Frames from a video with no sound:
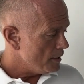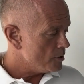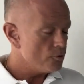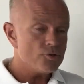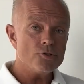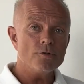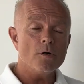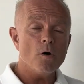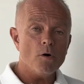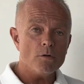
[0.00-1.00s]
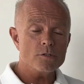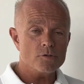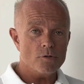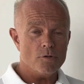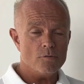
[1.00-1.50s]
you should
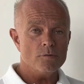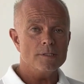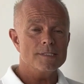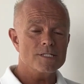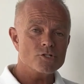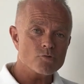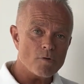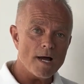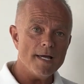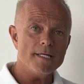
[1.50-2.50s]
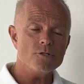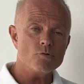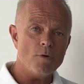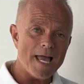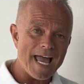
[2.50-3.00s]
also try
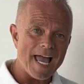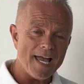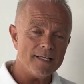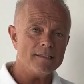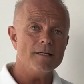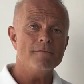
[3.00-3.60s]
to add